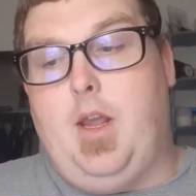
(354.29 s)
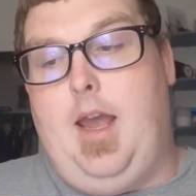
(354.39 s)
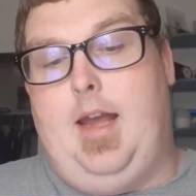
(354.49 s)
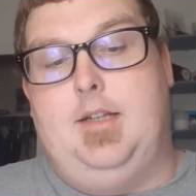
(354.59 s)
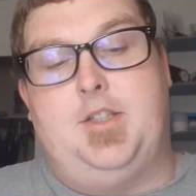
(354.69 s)

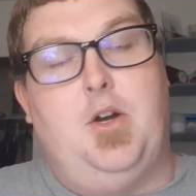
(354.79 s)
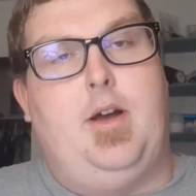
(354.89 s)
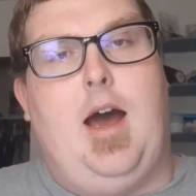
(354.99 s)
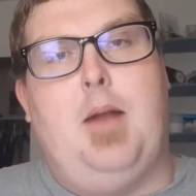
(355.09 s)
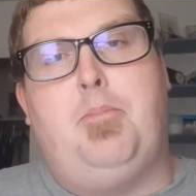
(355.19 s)
And so
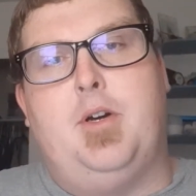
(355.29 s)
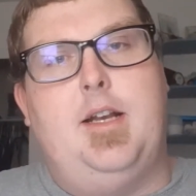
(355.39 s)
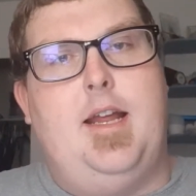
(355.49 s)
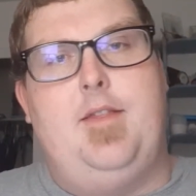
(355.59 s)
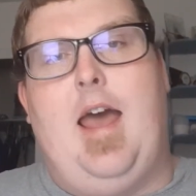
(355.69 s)
God
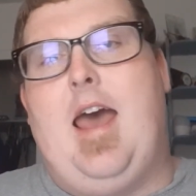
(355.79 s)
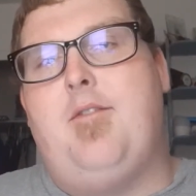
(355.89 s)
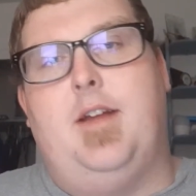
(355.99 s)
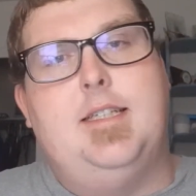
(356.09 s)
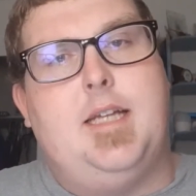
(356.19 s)
put in the heavens,